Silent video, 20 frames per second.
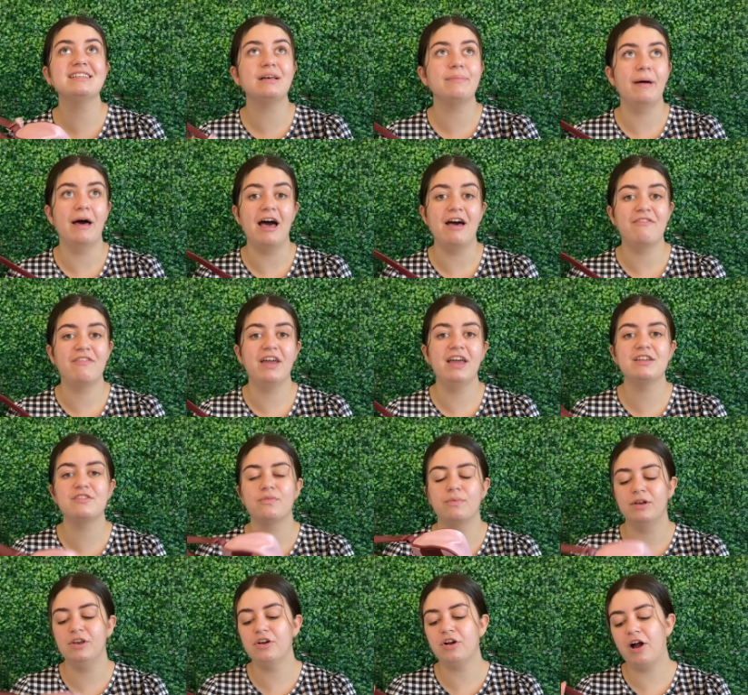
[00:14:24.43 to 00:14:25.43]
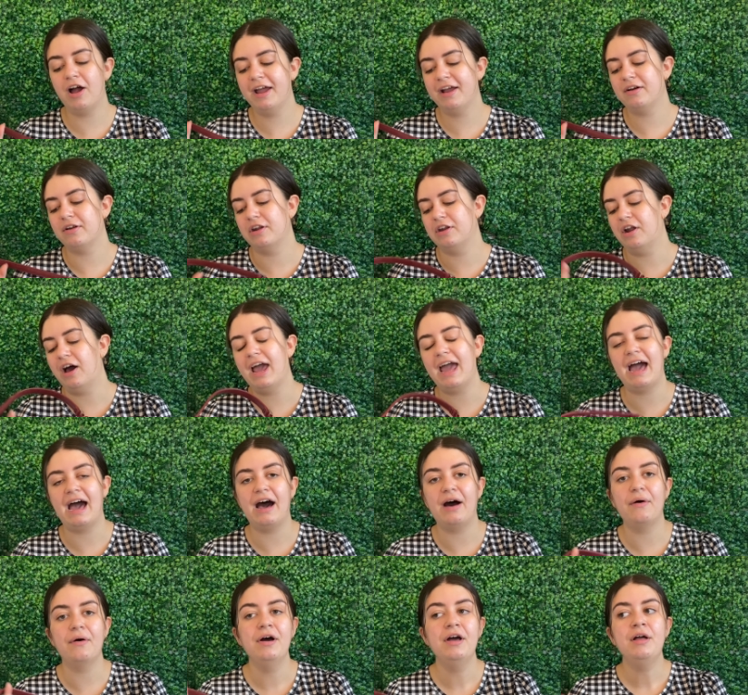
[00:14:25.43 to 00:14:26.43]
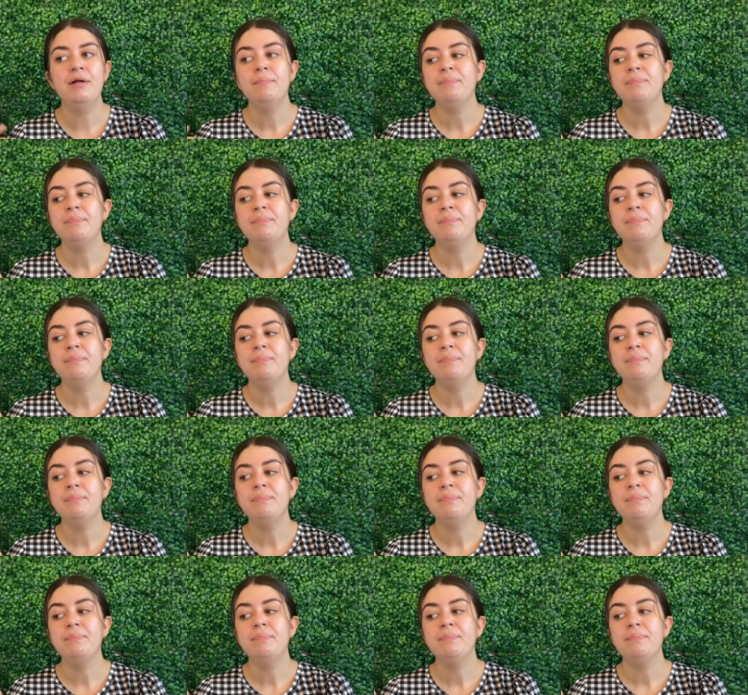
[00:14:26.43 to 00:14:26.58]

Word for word: are perfect when you're going on a night out